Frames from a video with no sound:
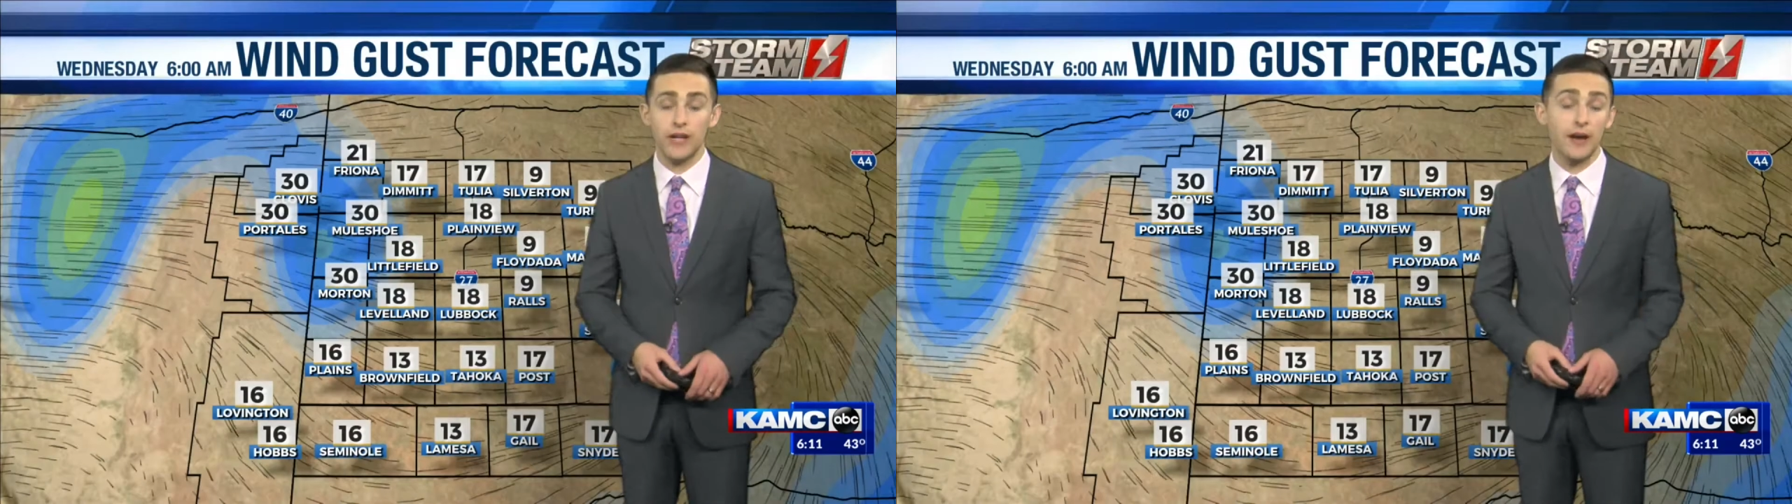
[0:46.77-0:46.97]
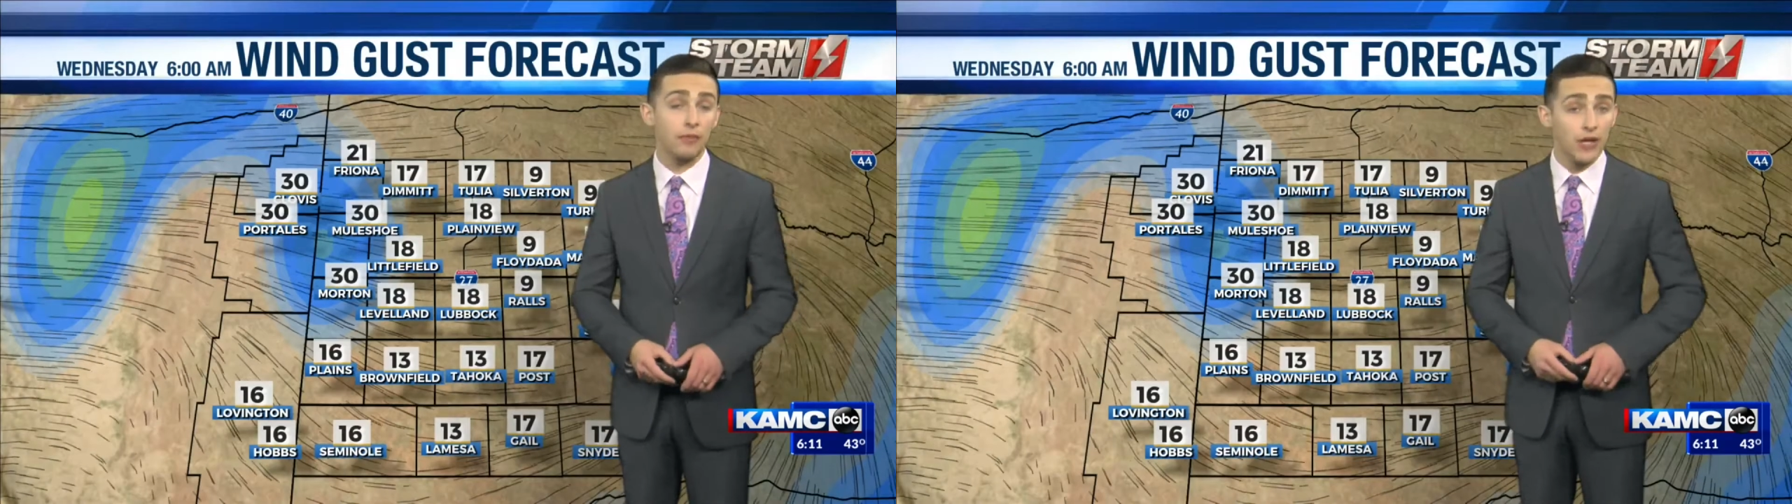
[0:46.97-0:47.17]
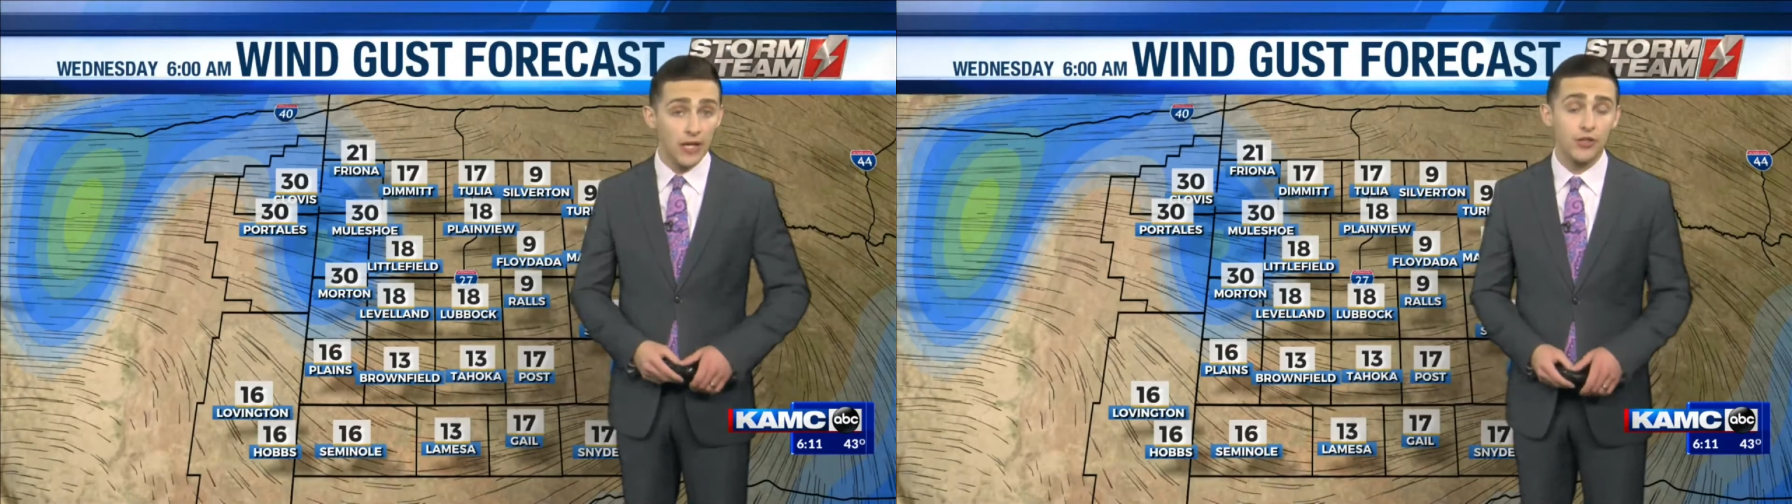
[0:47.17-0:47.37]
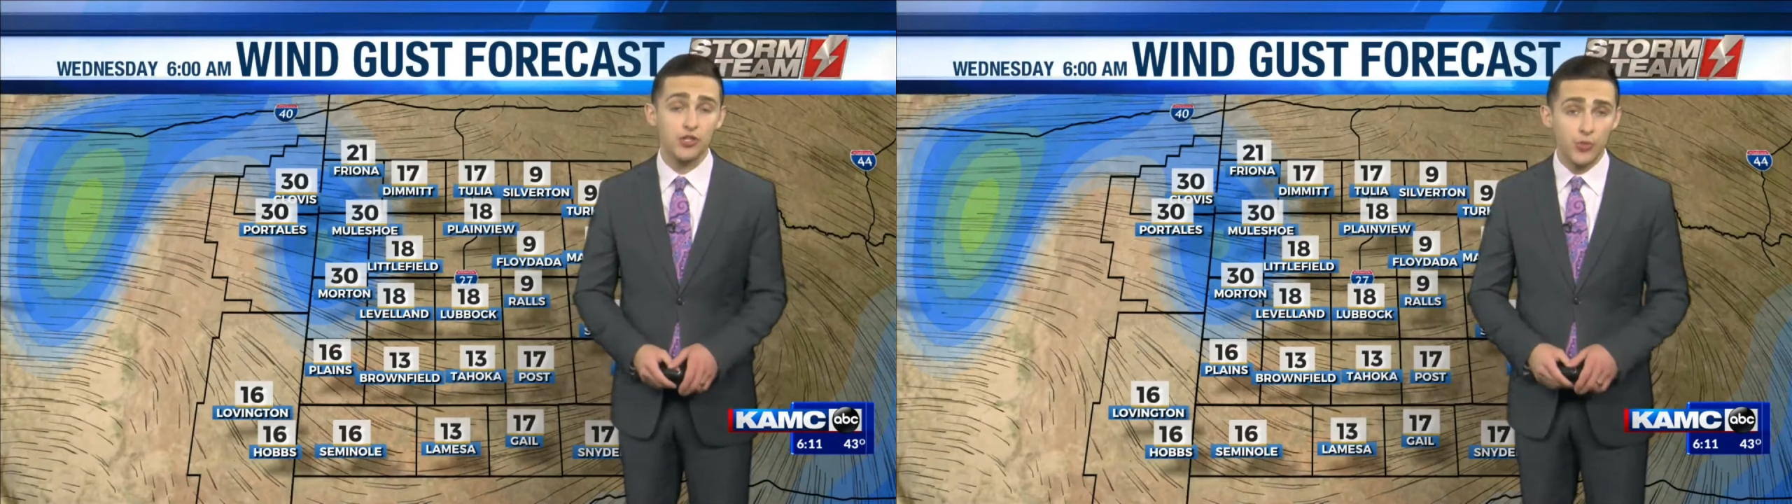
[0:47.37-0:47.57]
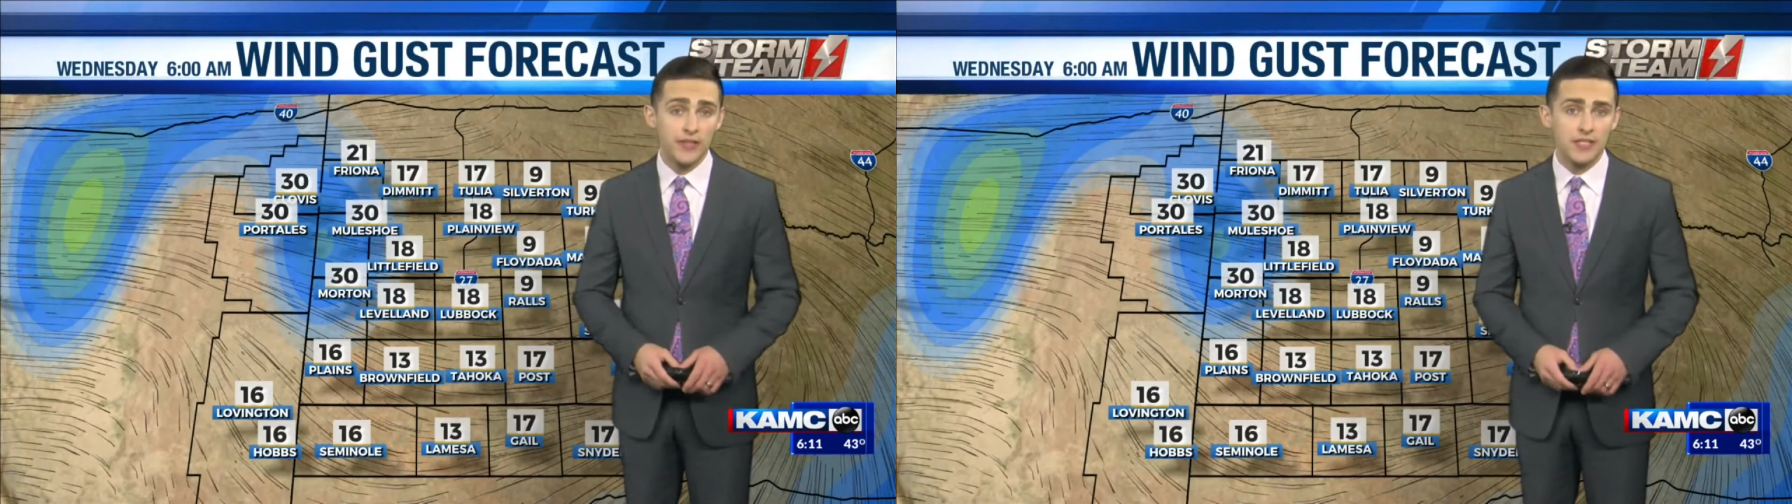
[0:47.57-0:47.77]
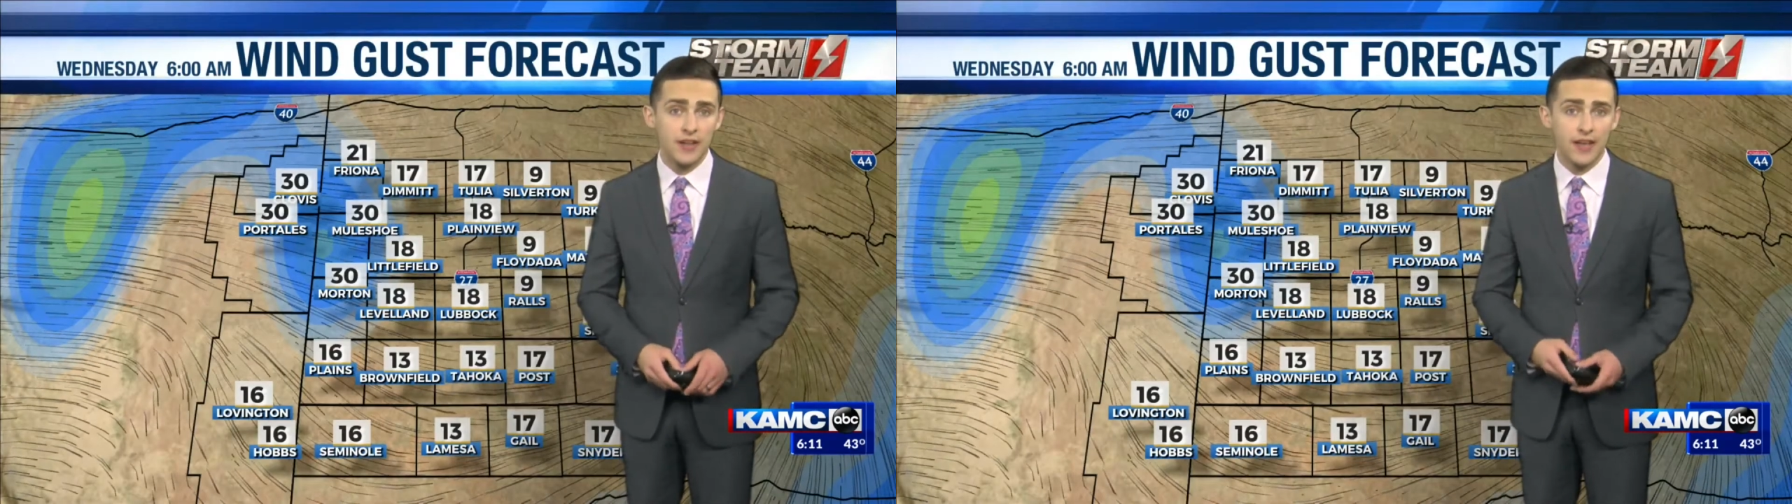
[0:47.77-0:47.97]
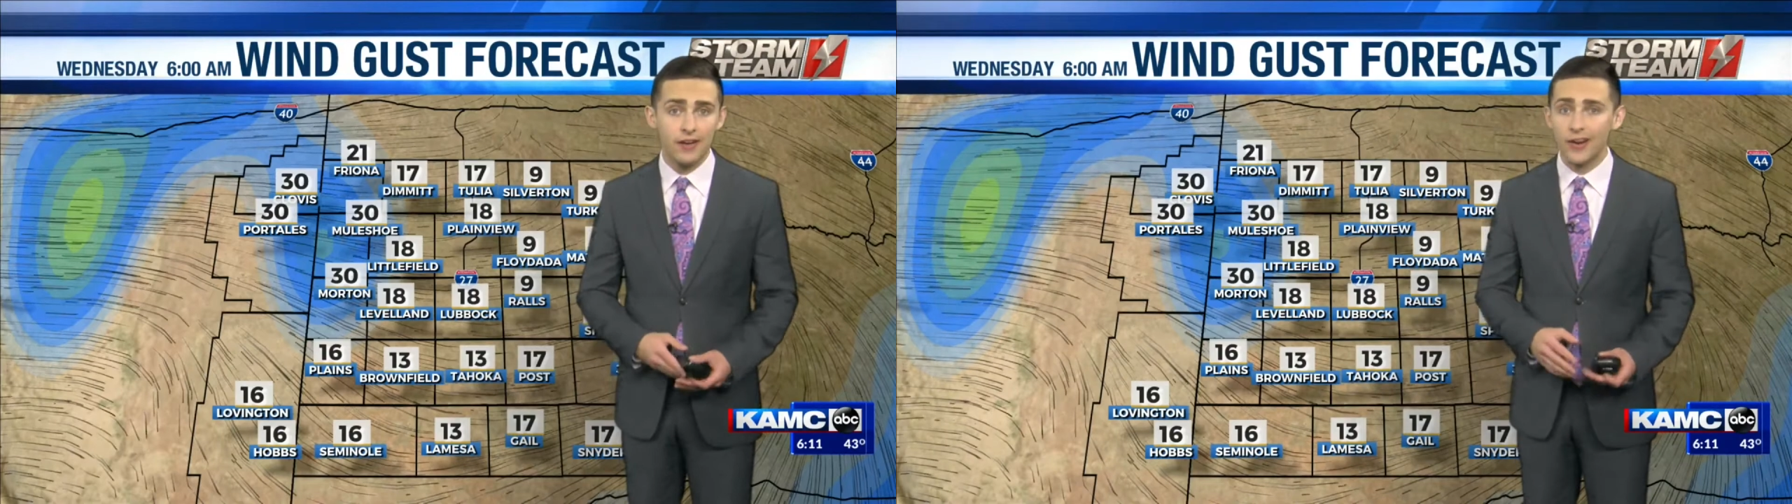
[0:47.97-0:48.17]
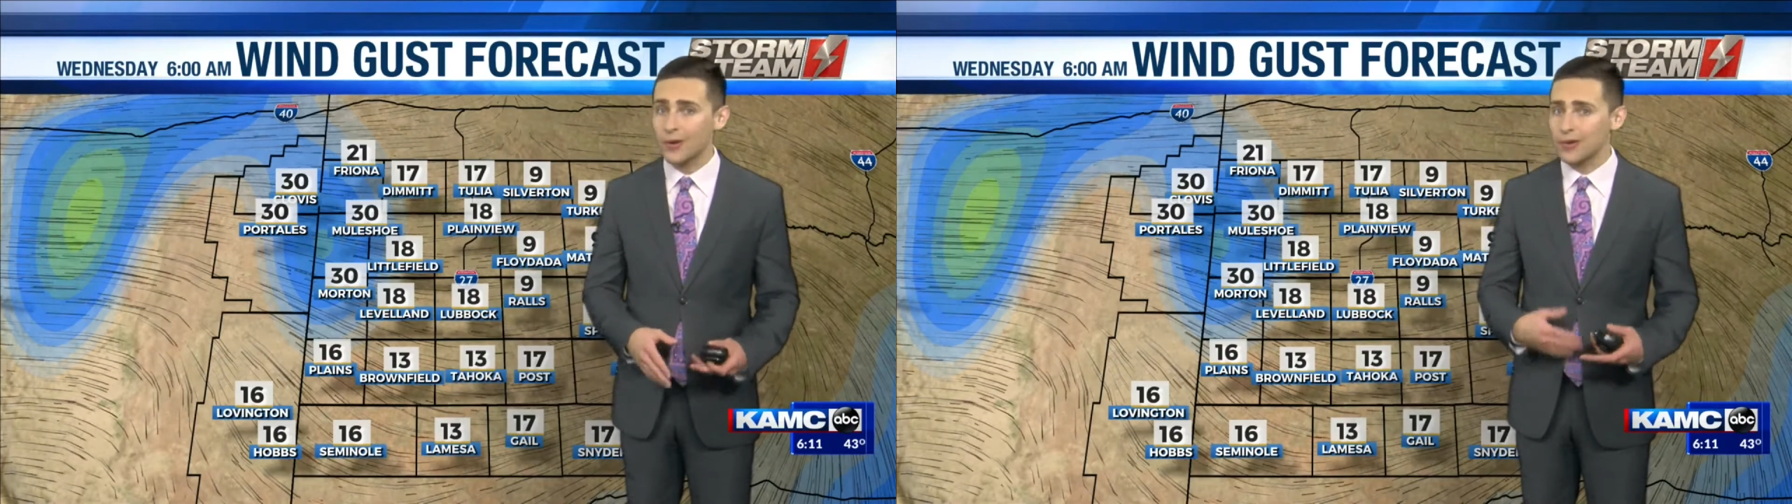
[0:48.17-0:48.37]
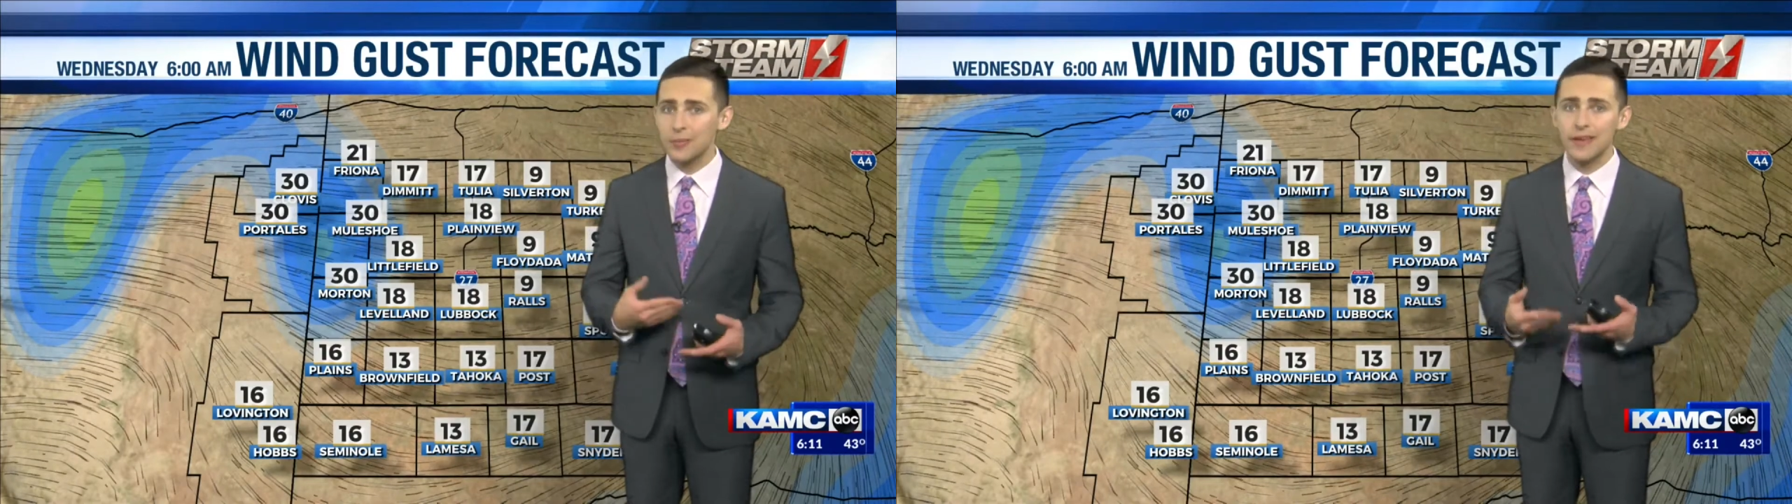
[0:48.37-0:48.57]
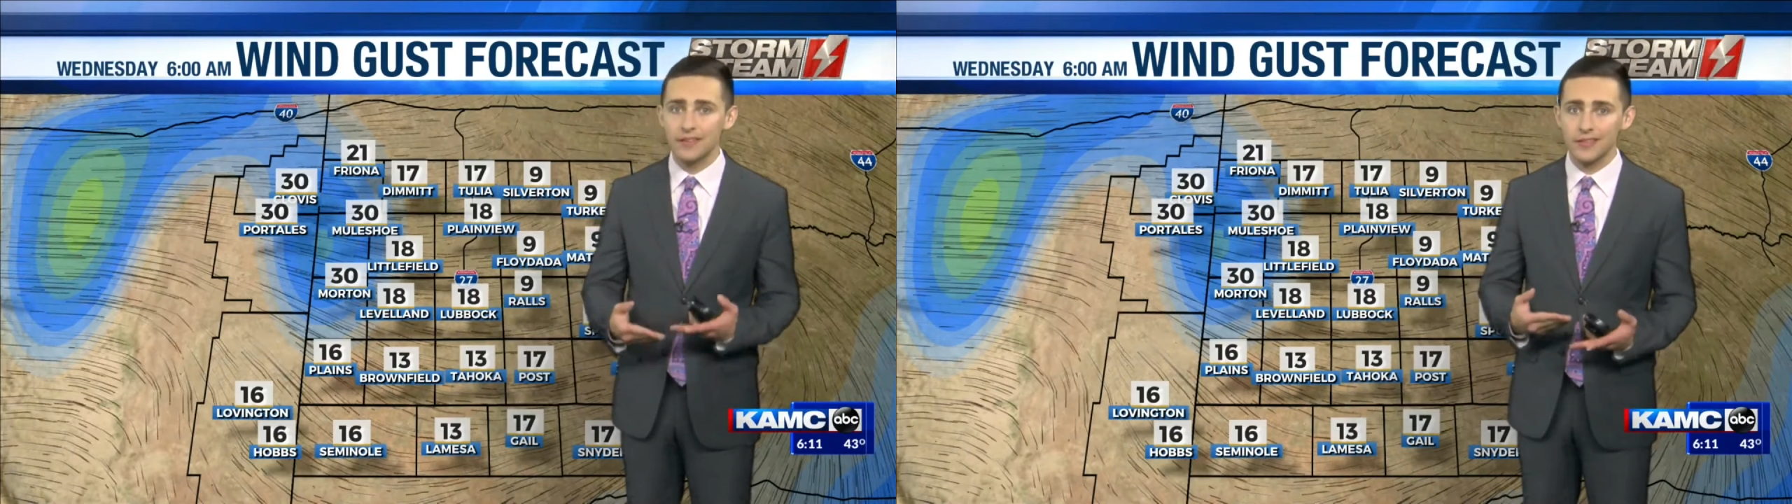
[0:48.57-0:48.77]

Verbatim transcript: Now, those winds today are going to be a